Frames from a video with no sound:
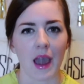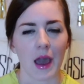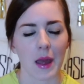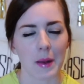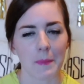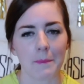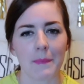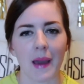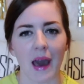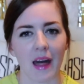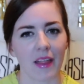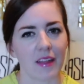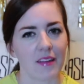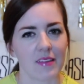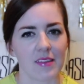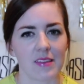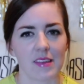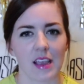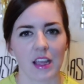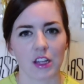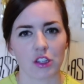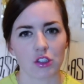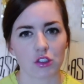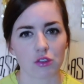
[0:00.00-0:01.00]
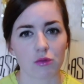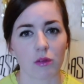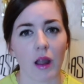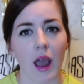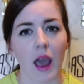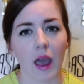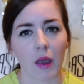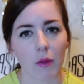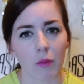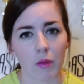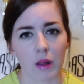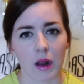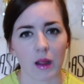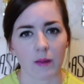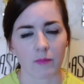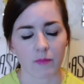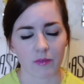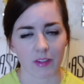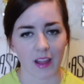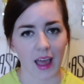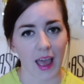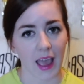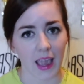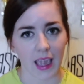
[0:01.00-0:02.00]
unbalanced and dry when I'm
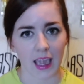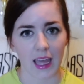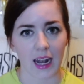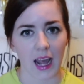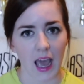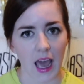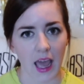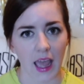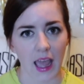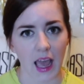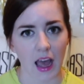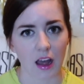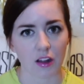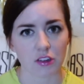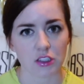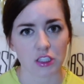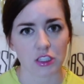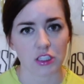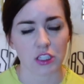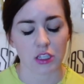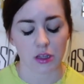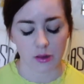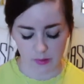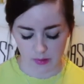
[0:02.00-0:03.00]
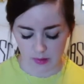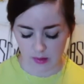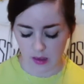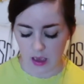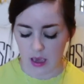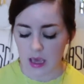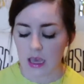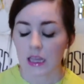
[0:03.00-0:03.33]
flying at high altitudes.